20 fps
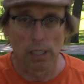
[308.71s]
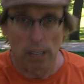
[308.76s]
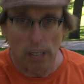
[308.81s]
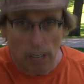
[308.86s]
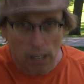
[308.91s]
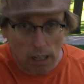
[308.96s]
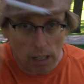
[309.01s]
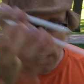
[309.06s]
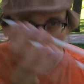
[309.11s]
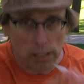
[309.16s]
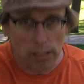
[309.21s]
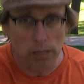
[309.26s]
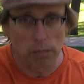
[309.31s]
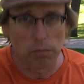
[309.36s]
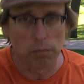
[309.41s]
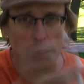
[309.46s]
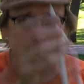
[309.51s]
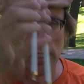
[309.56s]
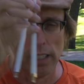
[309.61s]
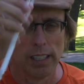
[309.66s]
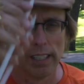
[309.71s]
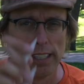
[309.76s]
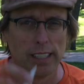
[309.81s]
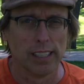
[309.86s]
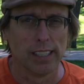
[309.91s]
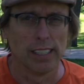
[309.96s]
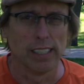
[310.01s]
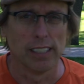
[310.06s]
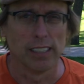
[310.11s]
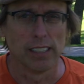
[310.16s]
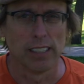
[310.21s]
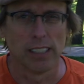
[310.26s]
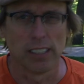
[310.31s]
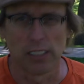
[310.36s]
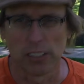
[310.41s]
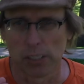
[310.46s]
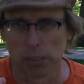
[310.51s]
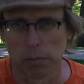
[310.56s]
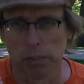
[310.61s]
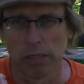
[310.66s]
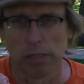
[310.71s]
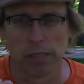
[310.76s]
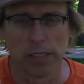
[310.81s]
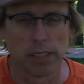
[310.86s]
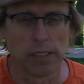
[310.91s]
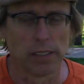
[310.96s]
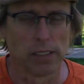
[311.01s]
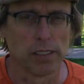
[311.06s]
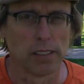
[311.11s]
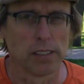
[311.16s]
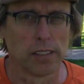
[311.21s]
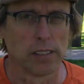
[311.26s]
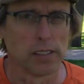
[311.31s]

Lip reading: arm and not just my fingers.